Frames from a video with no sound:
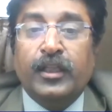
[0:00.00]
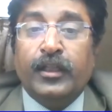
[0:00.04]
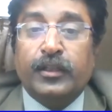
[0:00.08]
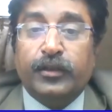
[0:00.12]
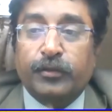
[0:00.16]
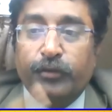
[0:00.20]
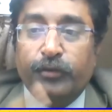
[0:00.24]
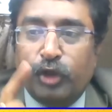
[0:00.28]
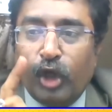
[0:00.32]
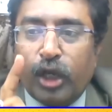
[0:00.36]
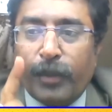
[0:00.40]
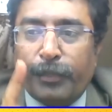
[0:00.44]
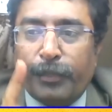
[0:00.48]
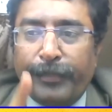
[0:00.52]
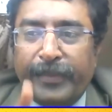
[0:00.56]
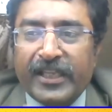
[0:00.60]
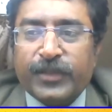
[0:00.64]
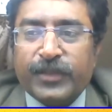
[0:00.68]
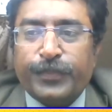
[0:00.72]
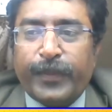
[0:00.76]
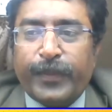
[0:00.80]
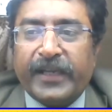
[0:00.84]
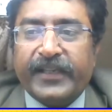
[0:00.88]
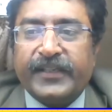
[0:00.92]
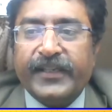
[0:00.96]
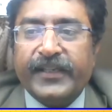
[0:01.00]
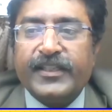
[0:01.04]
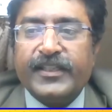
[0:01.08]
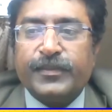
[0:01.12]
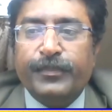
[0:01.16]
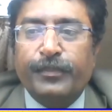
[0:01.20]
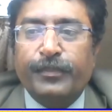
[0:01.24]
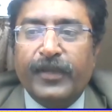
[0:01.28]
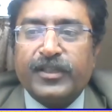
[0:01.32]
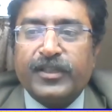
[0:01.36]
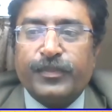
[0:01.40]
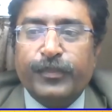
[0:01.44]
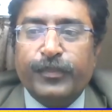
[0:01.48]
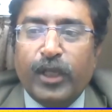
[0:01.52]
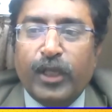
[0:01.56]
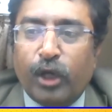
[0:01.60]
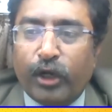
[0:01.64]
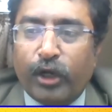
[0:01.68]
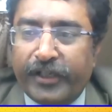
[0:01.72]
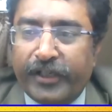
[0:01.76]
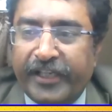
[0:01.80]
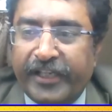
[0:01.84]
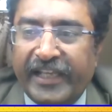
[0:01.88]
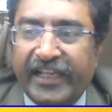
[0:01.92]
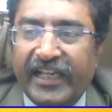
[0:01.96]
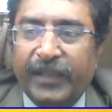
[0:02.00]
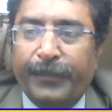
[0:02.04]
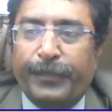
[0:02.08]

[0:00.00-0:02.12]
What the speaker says: your best practice must be your daily